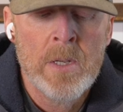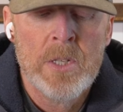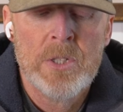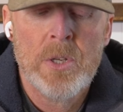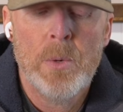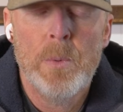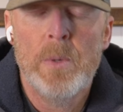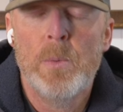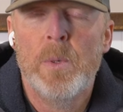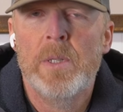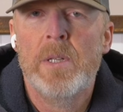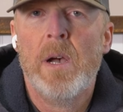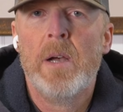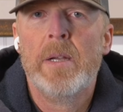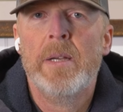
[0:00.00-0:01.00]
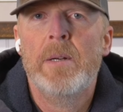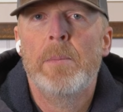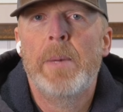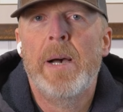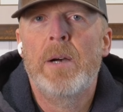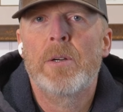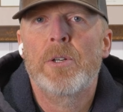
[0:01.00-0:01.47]
So when we're talking
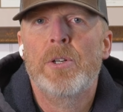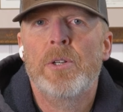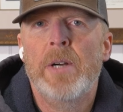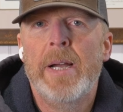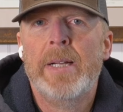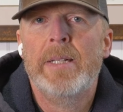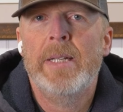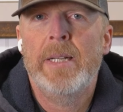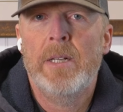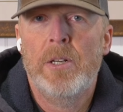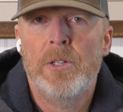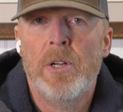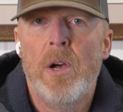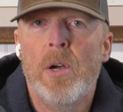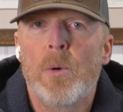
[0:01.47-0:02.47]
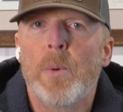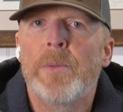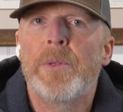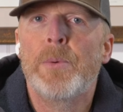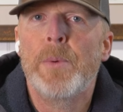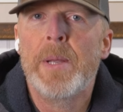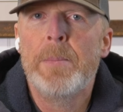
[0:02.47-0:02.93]
about correcting our dog
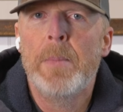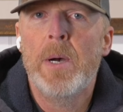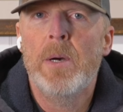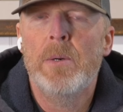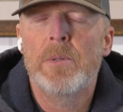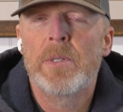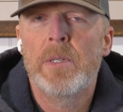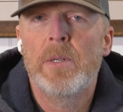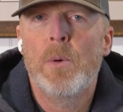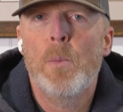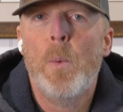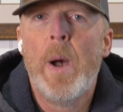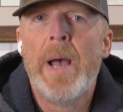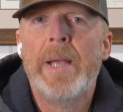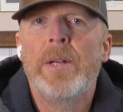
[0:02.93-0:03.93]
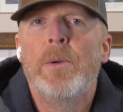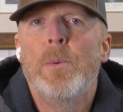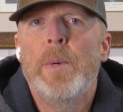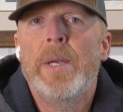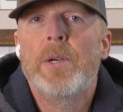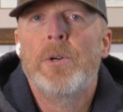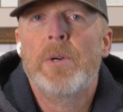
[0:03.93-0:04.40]
with a remote, why do
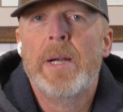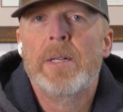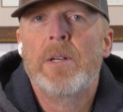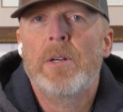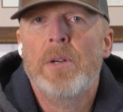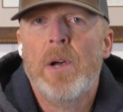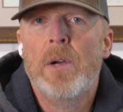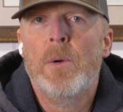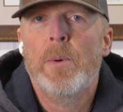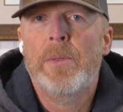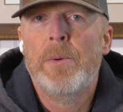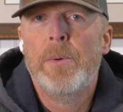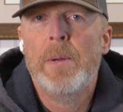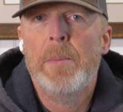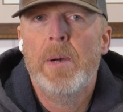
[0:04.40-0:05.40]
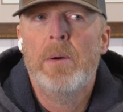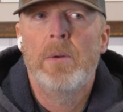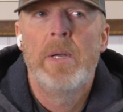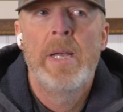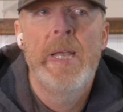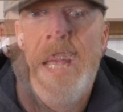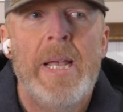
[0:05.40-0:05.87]
we correct our dog with a remote?